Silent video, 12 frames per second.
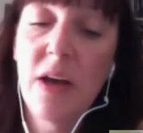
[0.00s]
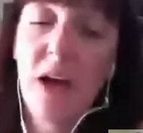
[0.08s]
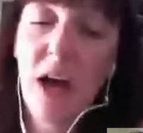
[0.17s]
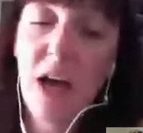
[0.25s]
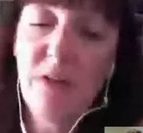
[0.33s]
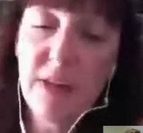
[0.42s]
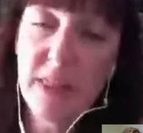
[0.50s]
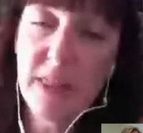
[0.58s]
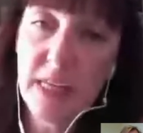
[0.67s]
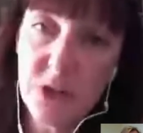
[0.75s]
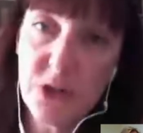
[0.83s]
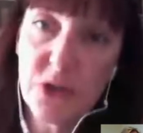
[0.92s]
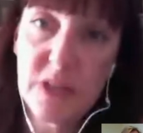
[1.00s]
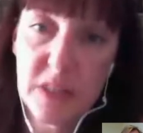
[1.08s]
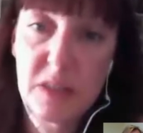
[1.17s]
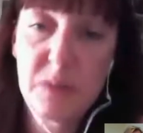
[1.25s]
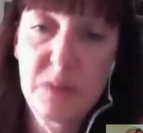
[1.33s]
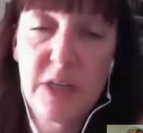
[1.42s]
I find the
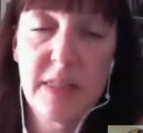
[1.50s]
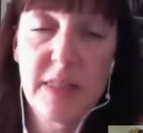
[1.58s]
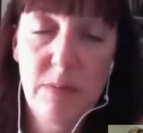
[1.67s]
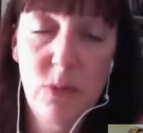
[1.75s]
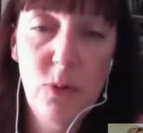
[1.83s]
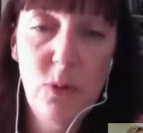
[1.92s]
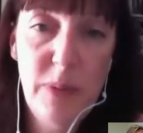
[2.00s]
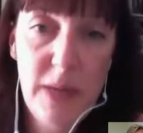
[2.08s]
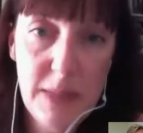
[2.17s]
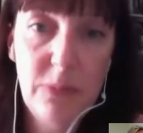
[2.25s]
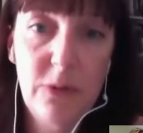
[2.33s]
interests brings up more people,